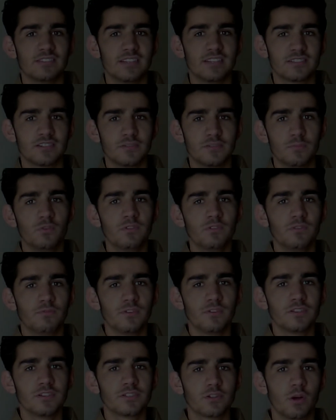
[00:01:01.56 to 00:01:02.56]
just remove the
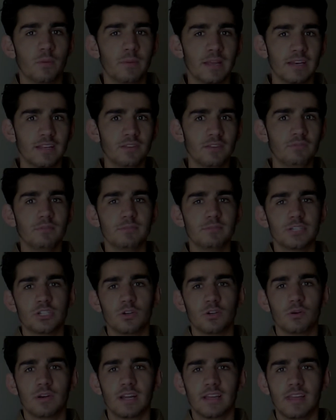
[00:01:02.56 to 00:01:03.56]
full stop and it will be
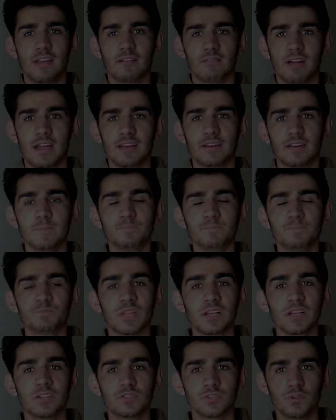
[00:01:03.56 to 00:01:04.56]
shown again, right?
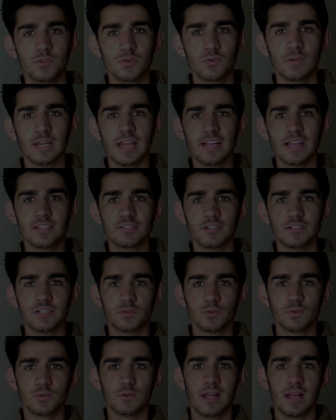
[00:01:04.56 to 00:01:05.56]
So you can actually
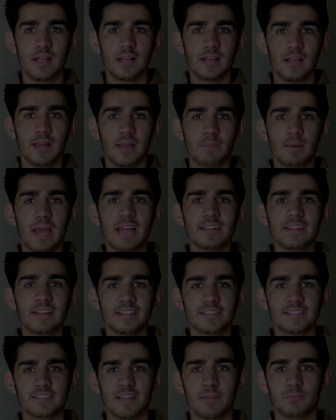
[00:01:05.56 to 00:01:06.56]
apply that
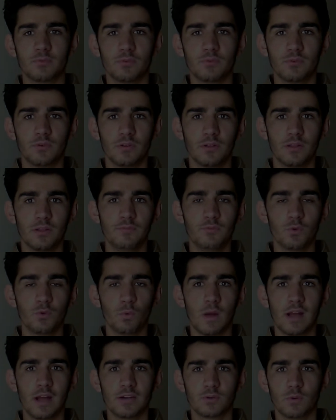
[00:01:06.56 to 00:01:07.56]
step if you
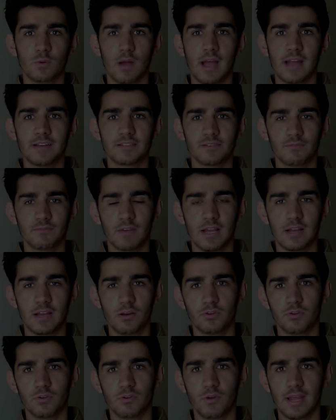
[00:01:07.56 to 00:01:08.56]
want to hide some file
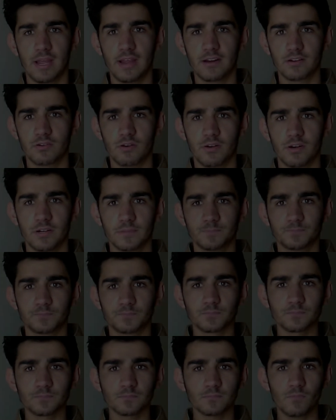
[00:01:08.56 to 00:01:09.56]
on your Android.
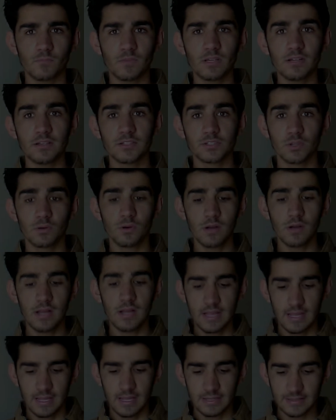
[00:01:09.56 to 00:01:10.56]
So
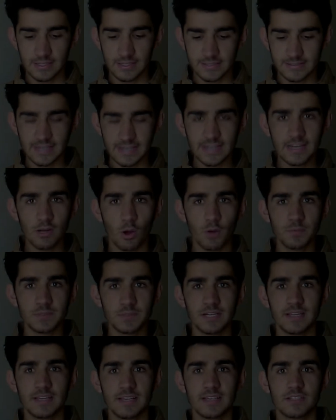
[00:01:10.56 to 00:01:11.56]
the second
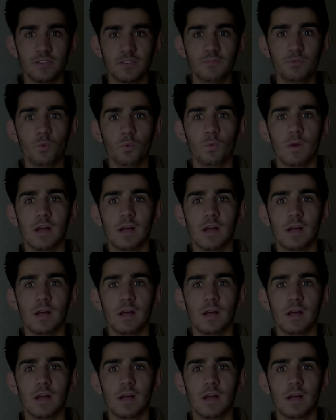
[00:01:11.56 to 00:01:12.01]
option is, if you